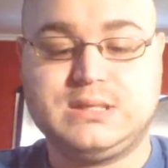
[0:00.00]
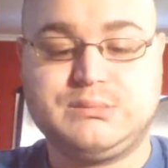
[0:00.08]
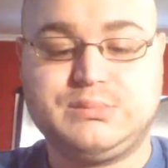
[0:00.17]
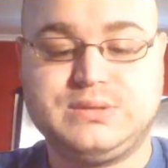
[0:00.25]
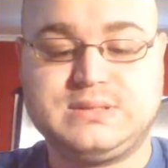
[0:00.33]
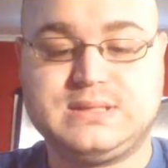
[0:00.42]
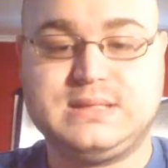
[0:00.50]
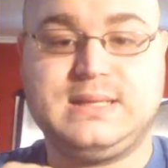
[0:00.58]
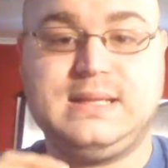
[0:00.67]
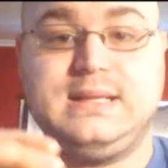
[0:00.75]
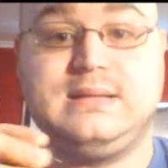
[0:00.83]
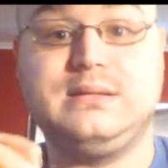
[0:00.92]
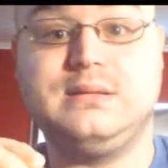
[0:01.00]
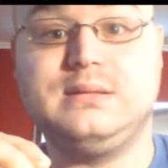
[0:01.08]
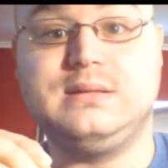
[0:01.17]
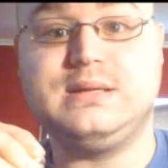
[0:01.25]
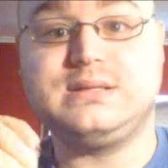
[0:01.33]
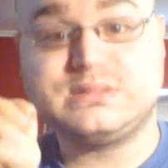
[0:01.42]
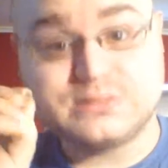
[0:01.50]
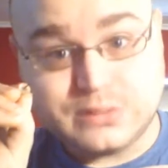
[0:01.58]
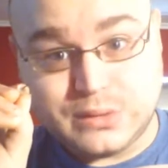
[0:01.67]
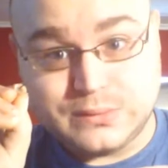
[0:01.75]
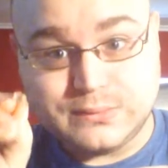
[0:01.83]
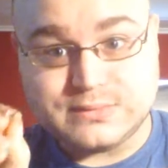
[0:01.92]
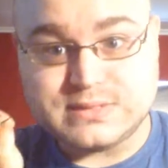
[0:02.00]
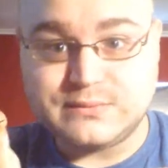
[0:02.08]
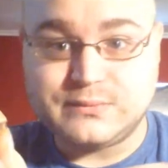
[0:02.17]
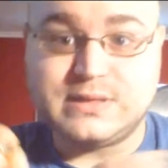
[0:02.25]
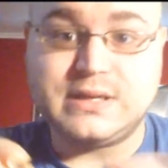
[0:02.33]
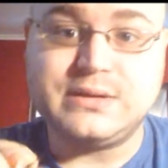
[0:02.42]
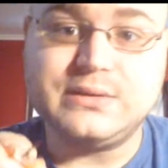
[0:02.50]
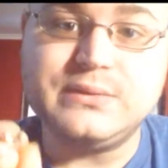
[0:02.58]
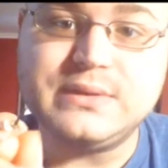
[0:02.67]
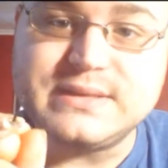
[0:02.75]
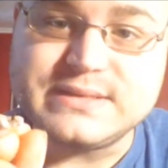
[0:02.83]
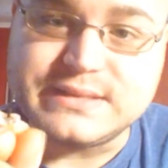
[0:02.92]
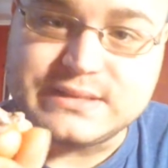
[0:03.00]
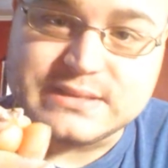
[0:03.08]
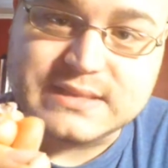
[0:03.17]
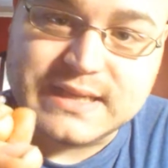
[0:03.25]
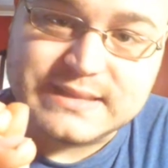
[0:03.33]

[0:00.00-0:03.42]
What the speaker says: put a little holes, and what I do is I just take the